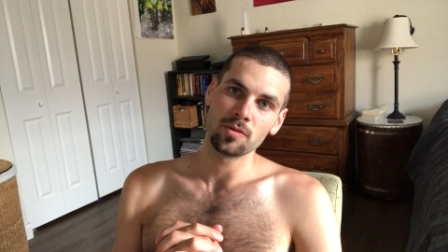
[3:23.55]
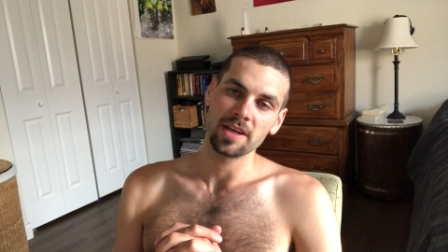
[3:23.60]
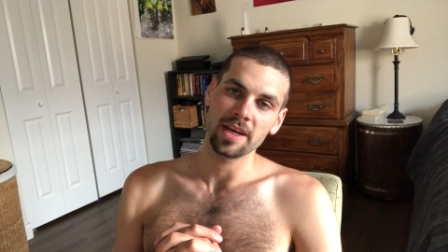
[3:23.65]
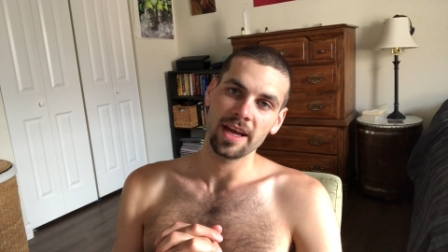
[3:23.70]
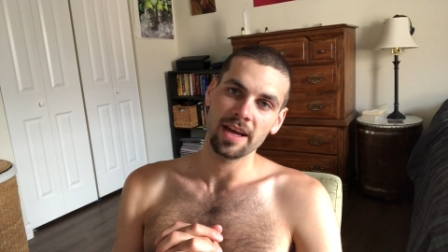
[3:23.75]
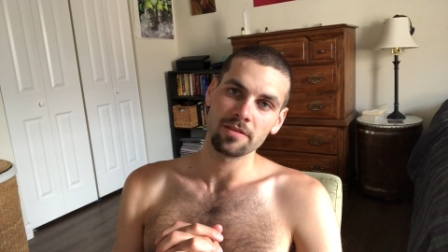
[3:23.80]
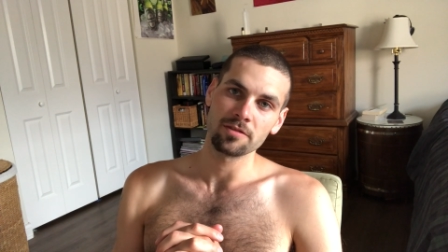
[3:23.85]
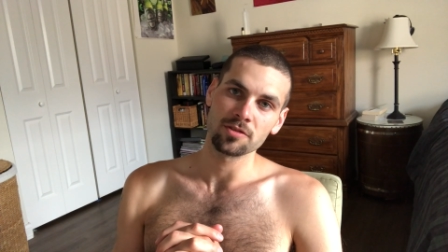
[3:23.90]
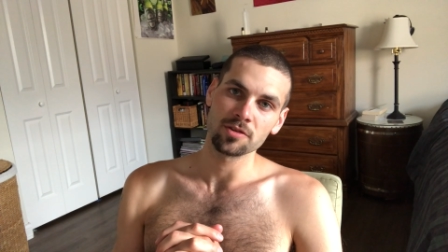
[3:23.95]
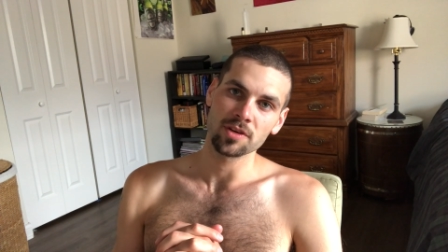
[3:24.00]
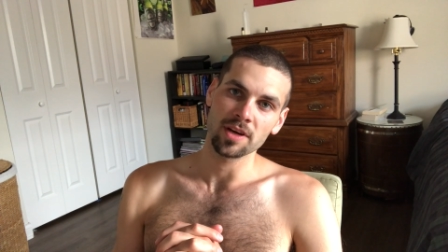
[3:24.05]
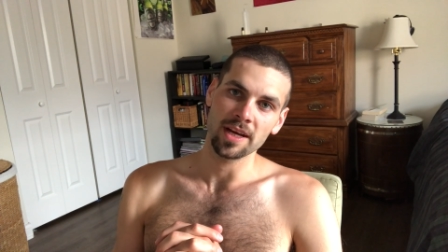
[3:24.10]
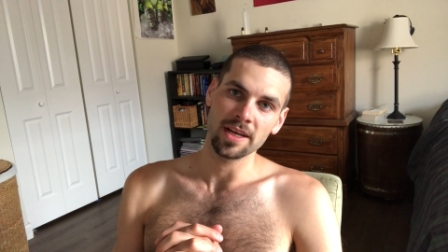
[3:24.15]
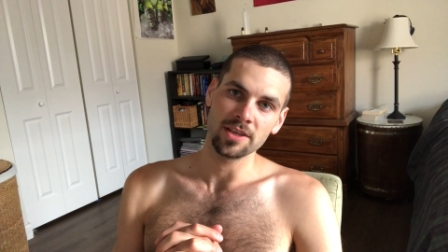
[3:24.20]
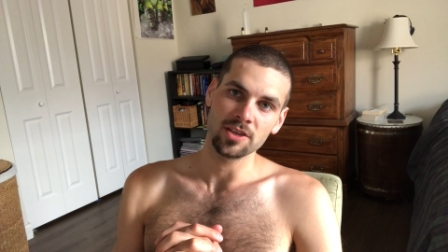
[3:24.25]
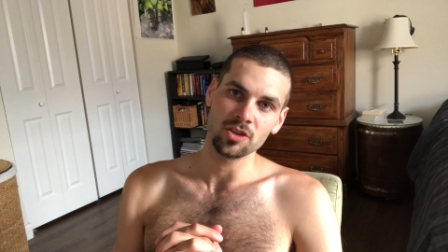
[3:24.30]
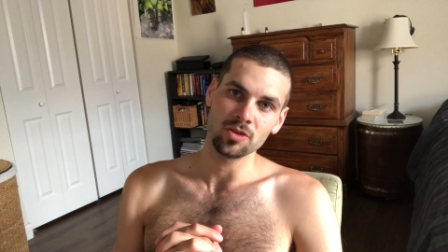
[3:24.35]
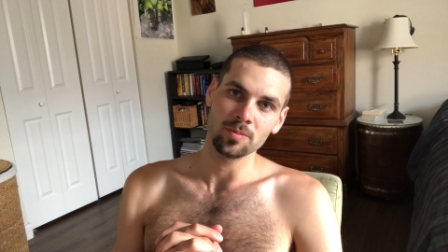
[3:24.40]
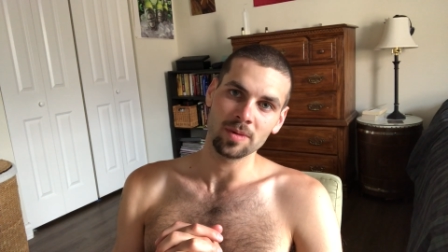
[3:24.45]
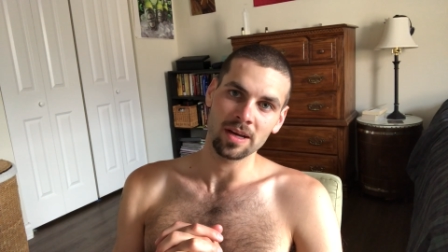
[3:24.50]
after I
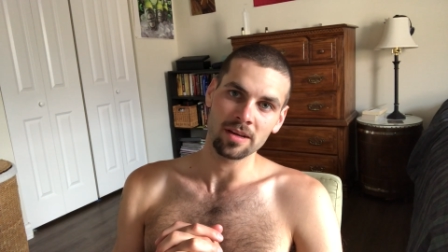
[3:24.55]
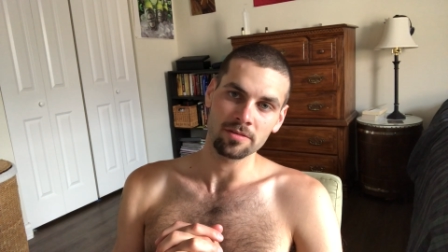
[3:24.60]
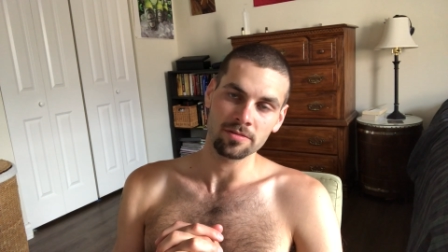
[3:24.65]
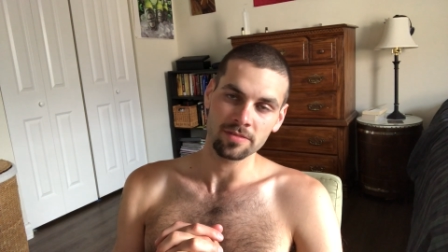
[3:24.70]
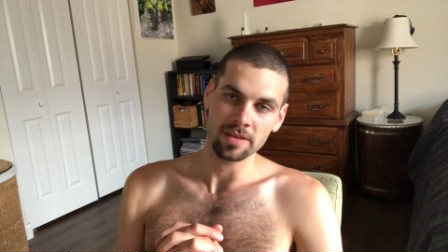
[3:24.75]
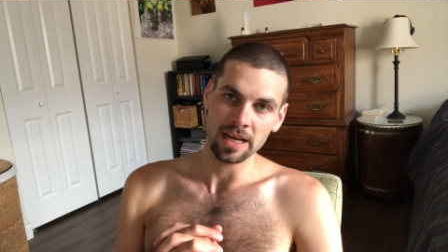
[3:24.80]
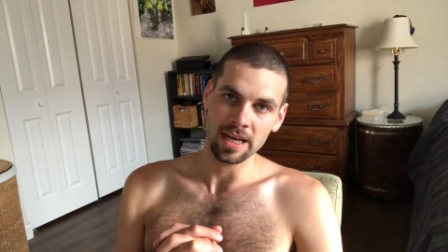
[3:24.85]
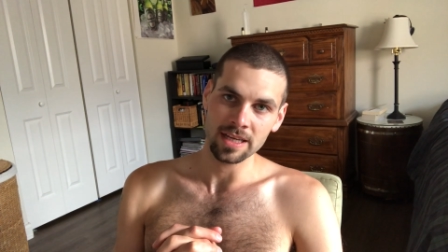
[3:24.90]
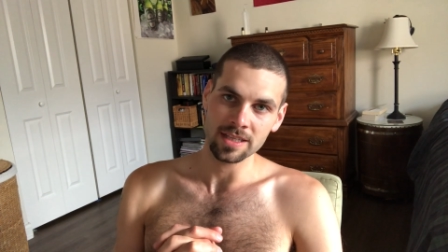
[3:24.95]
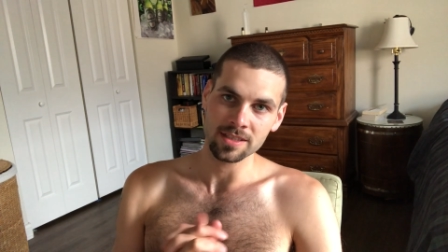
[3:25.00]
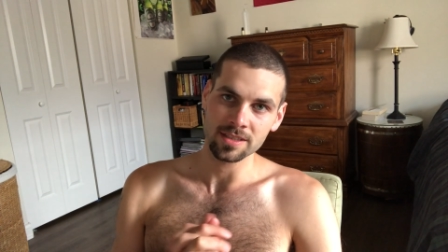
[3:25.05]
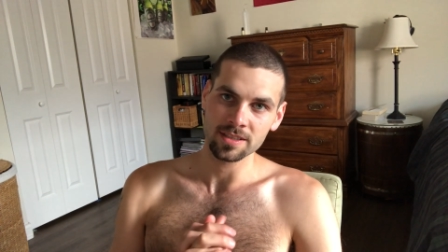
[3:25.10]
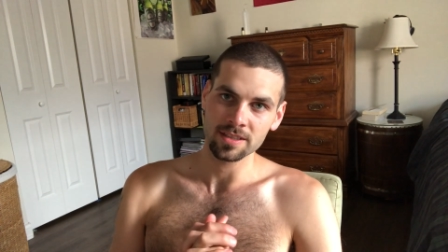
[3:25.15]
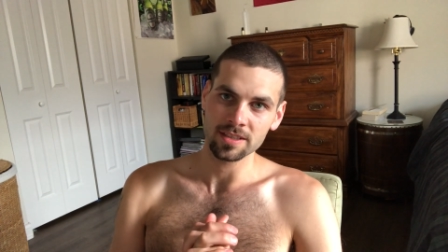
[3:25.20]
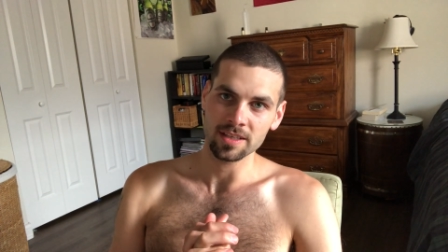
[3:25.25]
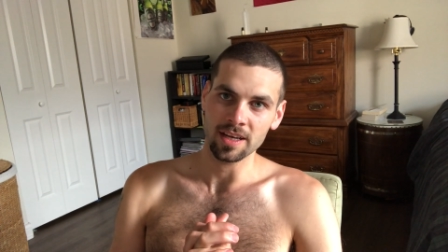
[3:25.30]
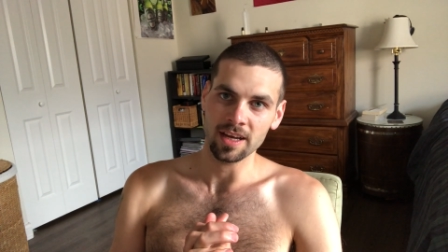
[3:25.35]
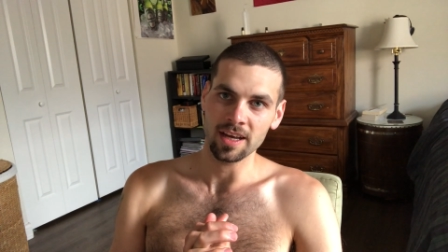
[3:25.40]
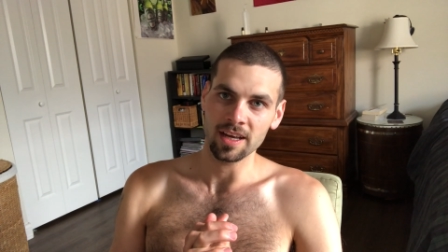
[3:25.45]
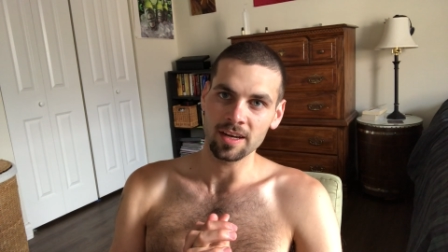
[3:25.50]
do my fast
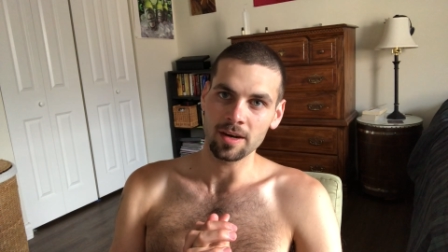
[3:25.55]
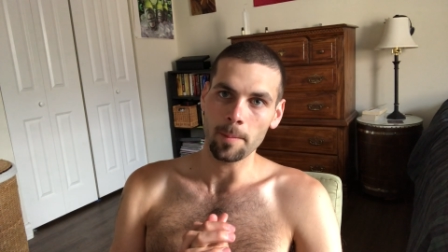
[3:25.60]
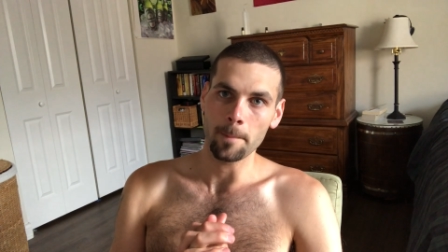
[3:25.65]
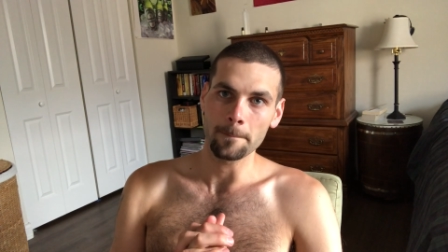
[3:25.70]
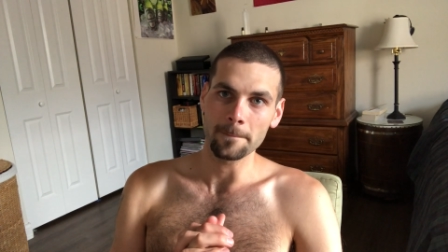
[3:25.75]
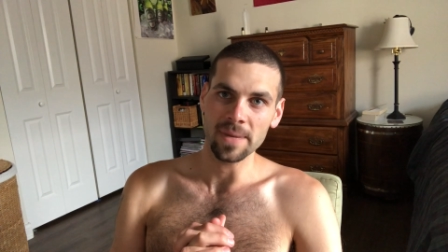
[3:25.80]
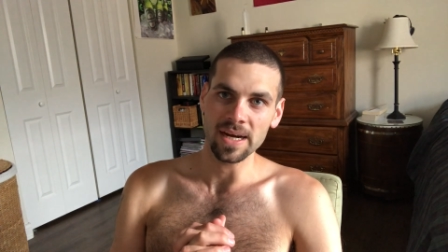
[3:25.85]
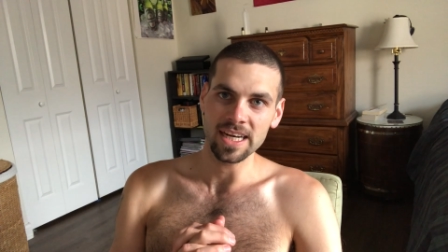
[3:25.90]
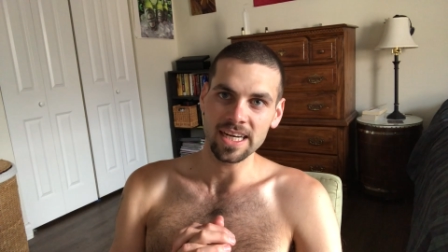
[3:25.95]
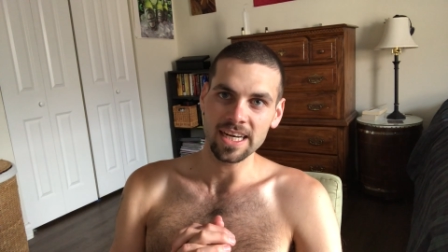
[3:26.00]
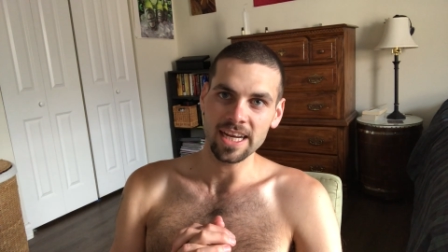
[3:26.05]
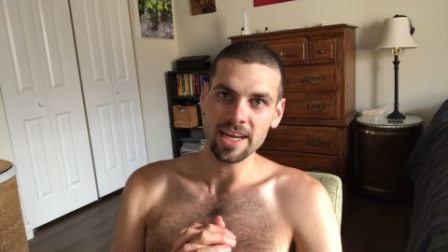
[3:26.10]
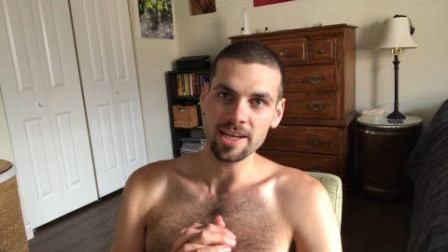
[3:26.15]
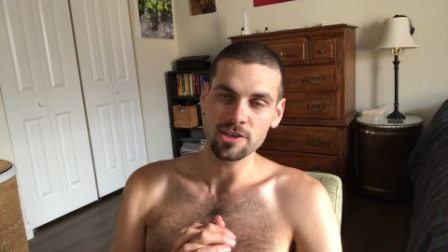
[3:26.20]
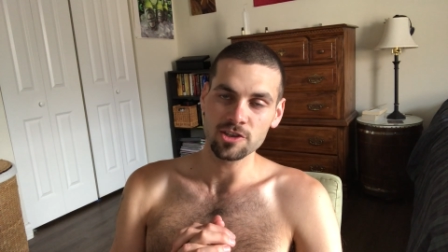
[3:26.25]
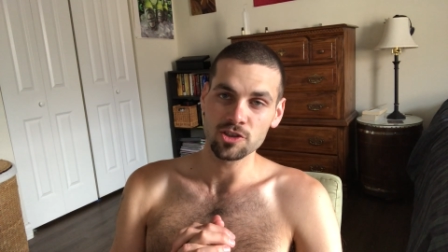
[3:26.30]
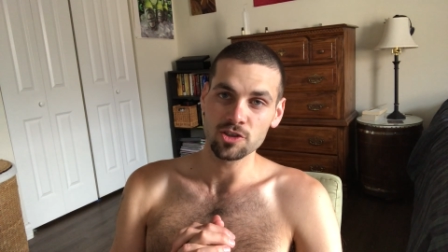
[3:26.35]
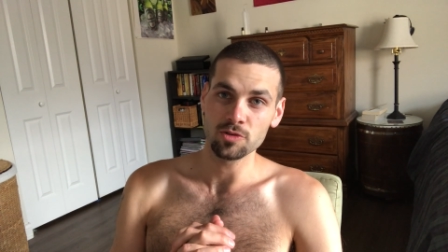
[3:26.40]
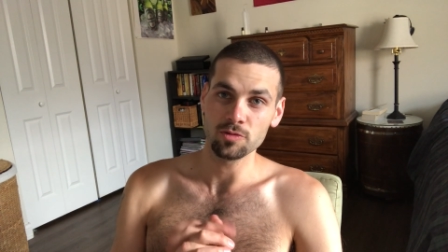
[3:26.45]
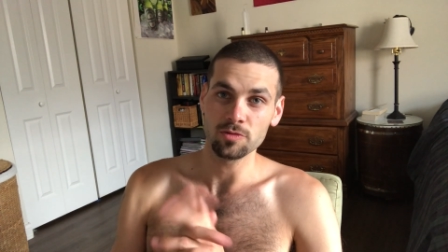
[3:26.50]
on Monday,
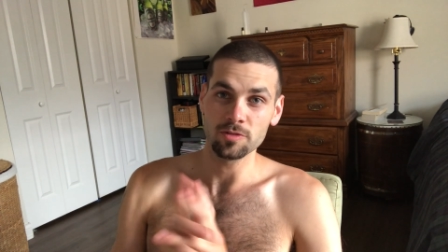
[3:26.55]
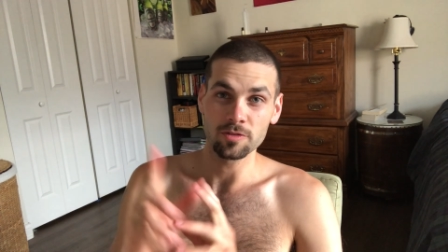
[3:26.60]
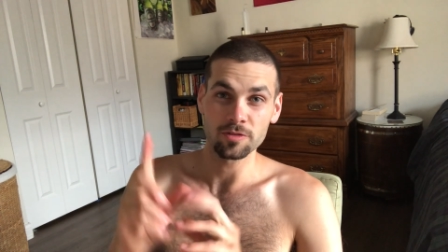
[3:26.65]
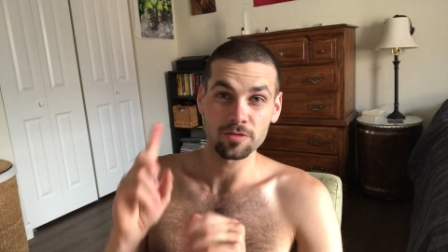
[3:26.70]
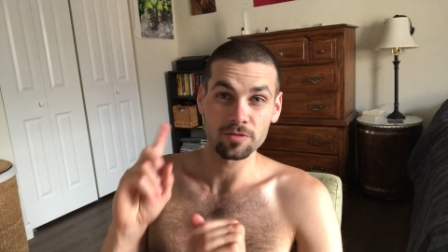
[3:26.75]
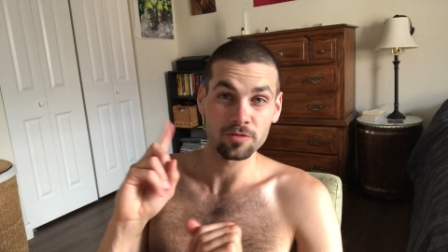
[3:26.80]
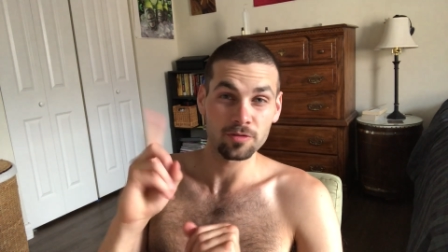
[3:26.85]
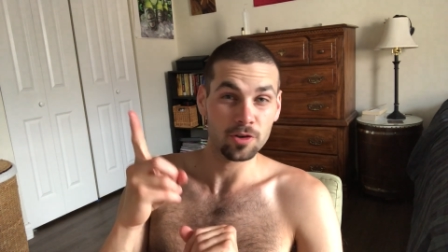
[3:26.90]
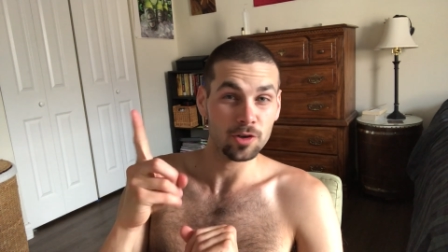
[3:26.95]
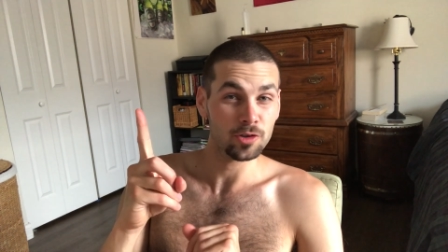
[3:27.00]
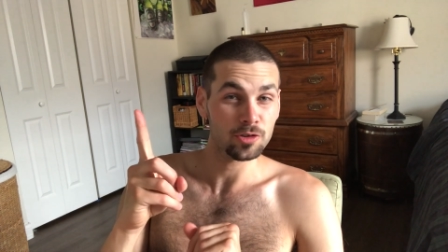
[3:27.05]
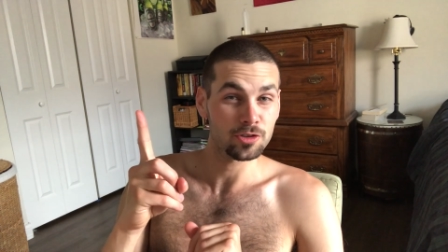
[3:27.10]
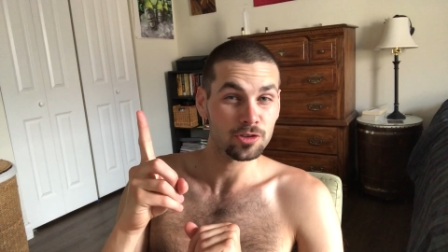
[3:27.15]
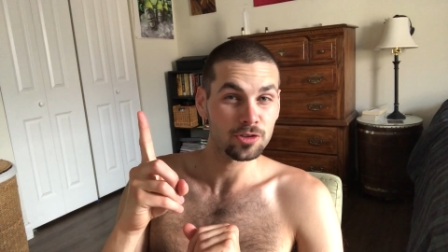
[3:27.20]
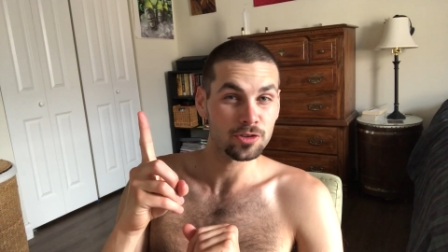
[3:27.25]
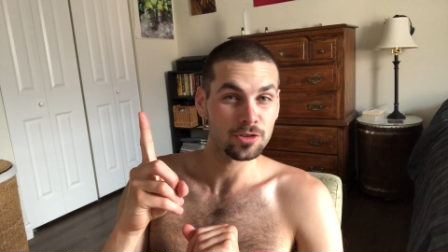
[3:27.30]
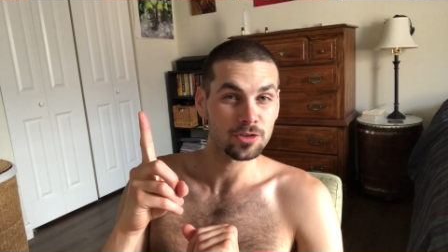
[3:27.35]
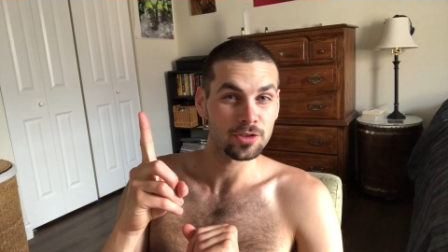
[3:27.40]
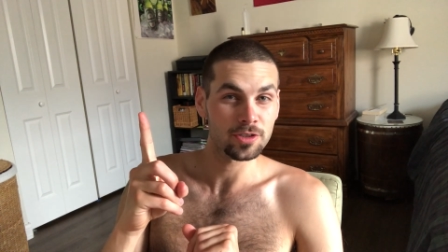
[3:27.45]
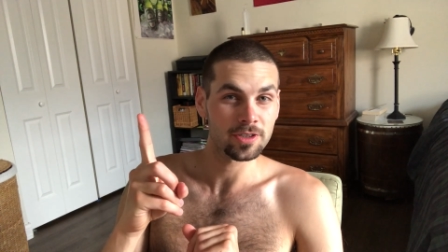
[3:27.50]
June
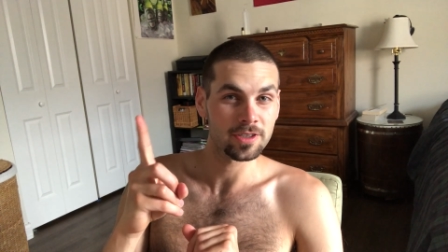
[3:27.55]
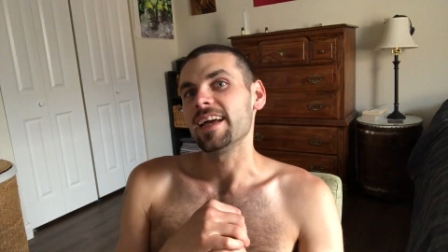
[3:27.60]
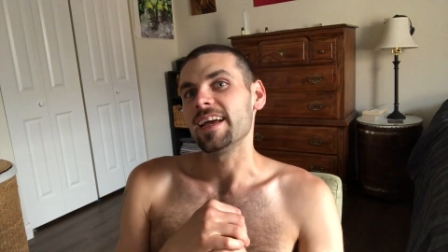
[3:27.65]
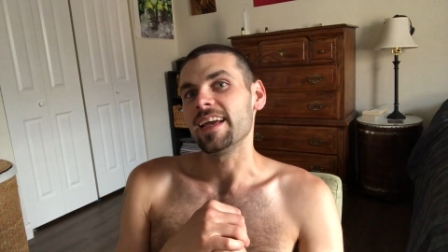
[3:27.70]
first,